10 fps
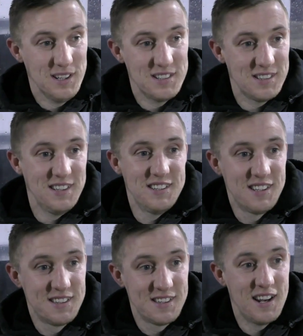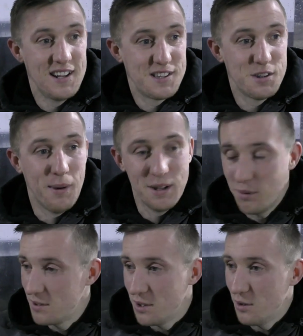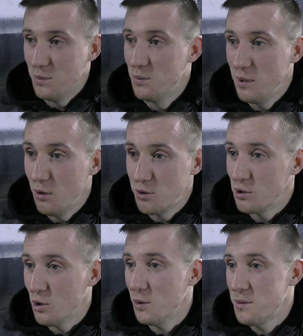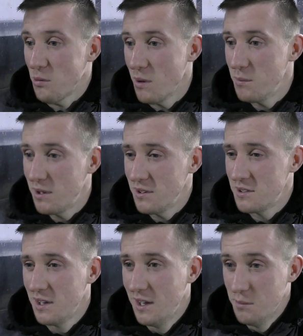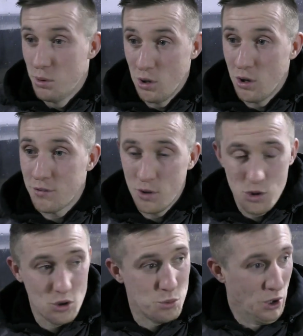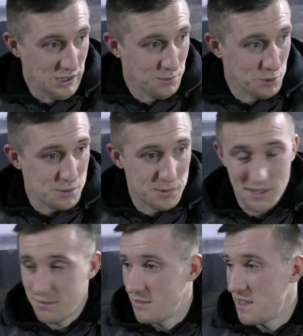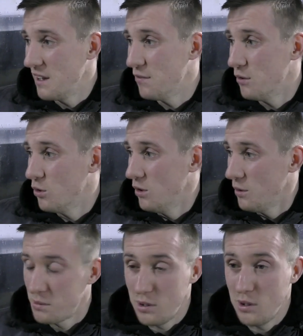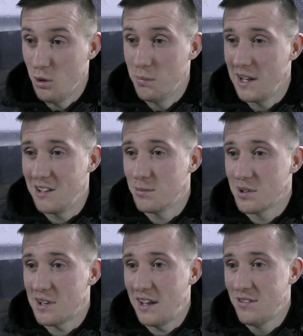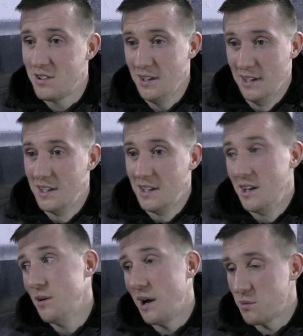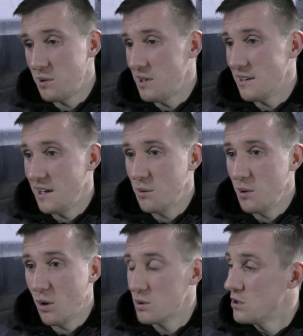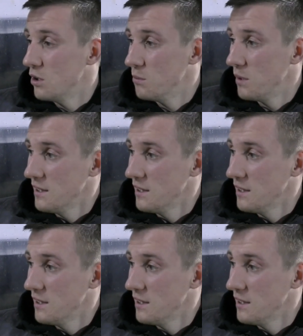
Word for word: It? He's a he's a credit to anyone. You know, we all should look up to him because pulling off not just one, there must have been yeah. three or four absolutely unbelievable saves. And as we said in here, we owe it to him.